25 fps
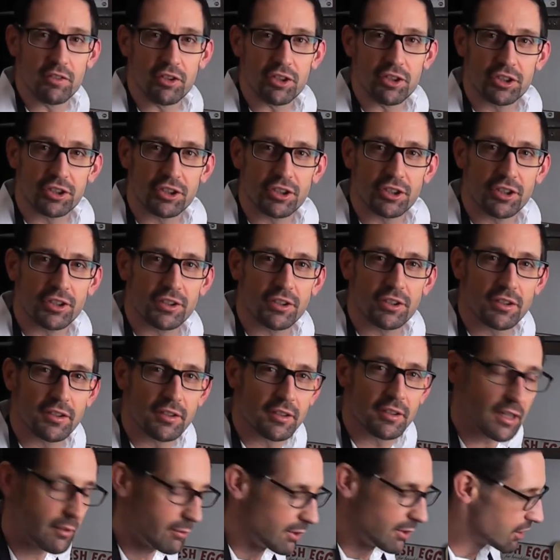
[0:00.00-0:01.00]
your shirt,
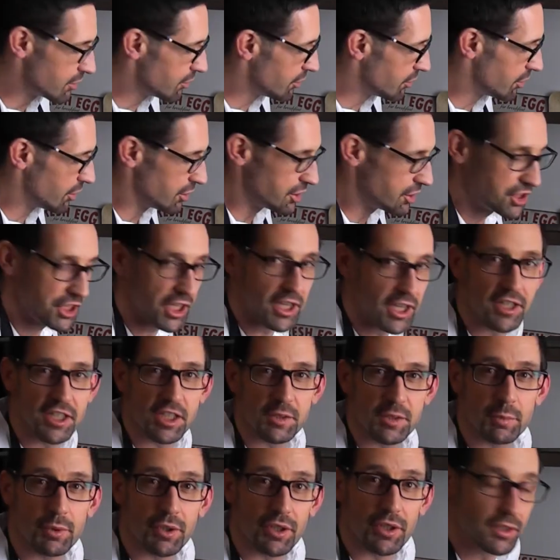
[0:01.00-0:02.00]
I mean I could have got
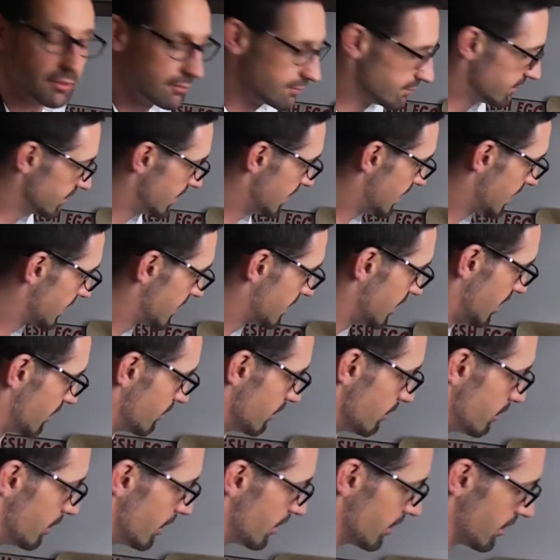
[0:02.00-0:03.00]
change, but I can't
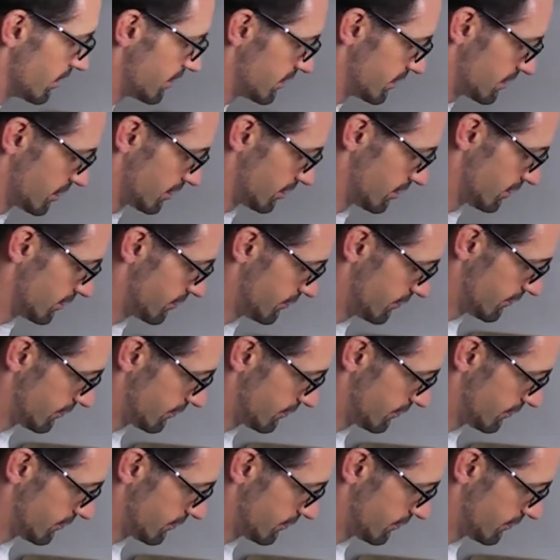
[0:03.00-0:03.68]
be bothered, so